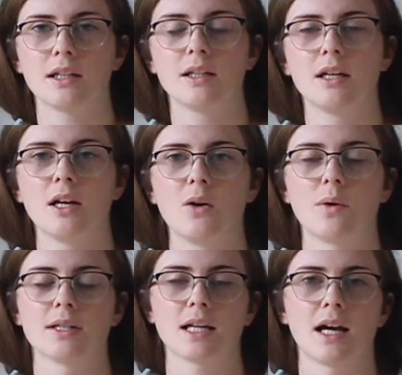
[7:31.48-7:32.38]
did
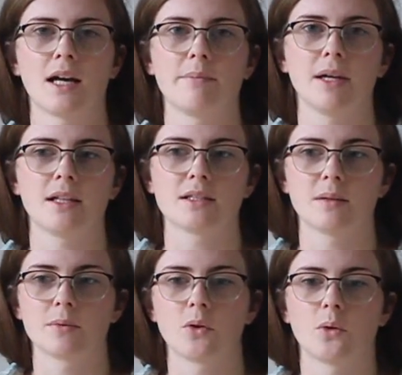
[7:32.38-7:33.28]
was I made
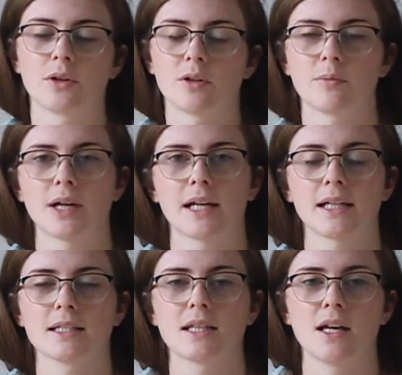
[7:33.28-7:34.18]
some corner
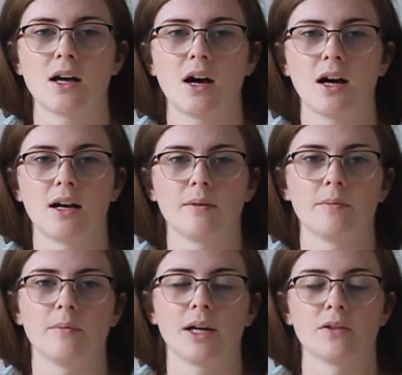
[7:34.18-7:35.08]
brackets
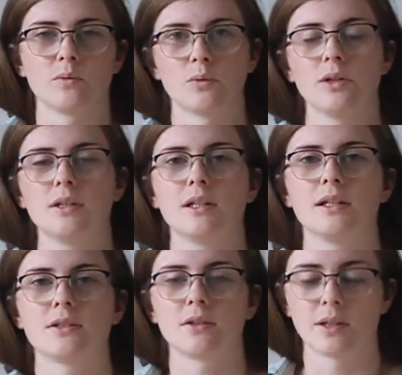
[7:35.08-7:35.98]
um, out of wood.
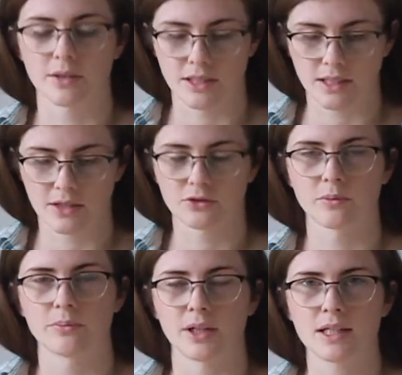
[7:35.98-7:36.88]
And so there was an extra
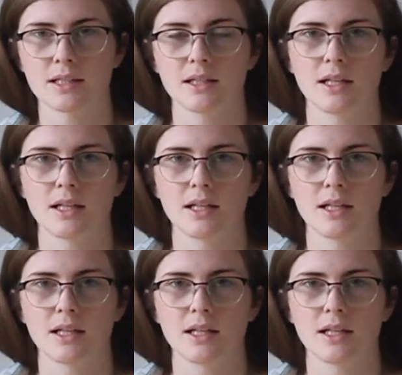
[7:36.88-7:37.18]
brace.